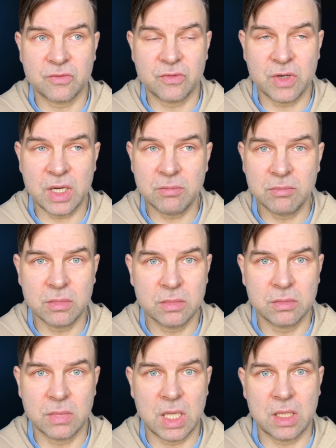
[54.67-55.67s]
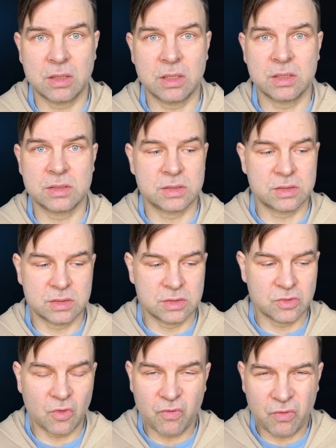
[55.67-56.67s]
of RAM. And it's
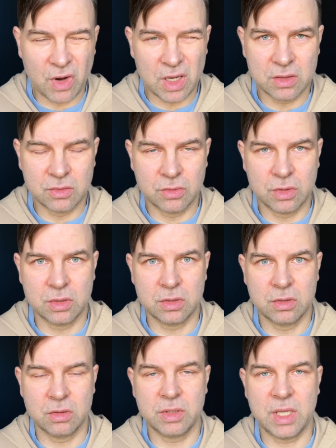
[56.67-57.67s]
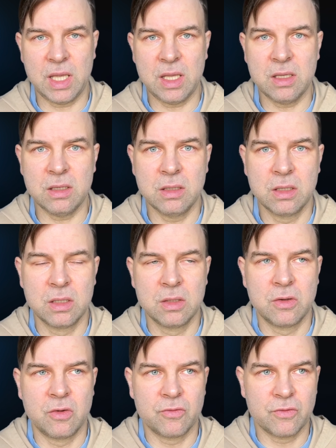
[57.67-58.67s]
so far doing okay.
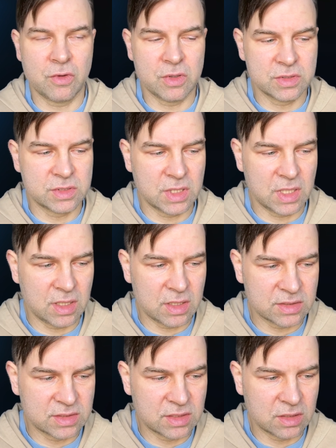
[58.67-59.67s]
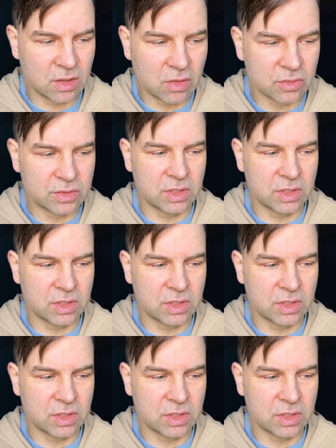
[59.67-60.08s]
Of course, as the load